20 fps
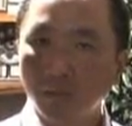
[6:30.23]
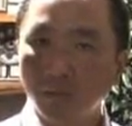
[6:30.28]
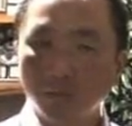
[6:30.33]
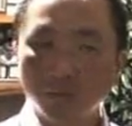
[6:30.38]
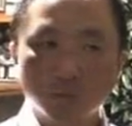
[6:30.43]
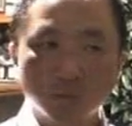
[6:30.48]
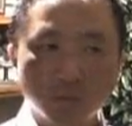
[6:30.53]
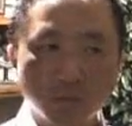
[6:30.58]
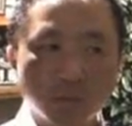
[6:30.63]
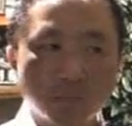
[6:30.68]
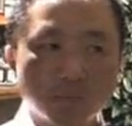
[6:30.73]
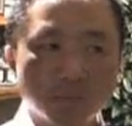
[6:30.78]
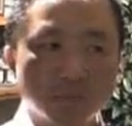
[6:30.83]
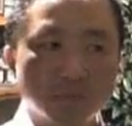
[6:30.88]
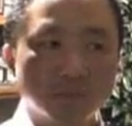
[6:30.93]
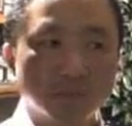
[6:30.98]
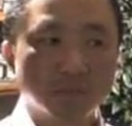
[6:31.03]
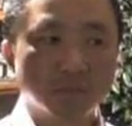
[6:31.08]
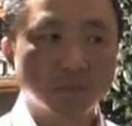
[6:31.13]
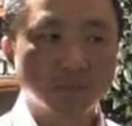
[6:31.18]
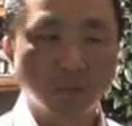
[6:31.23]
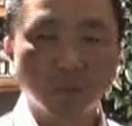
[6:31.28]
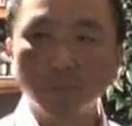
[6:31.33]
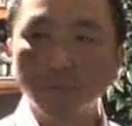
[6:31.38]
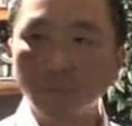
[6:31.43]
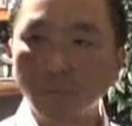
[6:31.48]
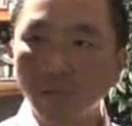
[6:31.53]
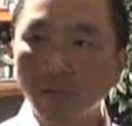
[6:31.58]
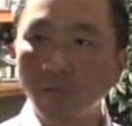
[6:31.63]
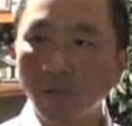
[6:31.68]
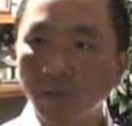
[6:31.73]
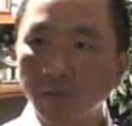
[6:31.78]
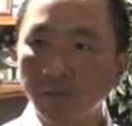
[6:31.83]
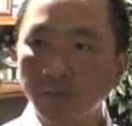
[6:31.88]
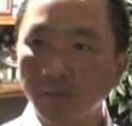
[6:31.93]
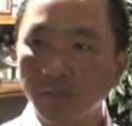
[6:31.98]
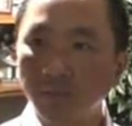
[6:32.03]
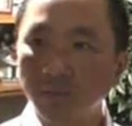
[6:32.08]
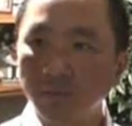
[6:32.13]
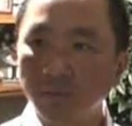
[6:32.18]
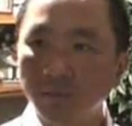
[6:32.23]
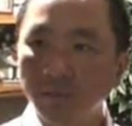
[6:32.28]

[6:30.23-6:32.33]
No, to them this is upscale area.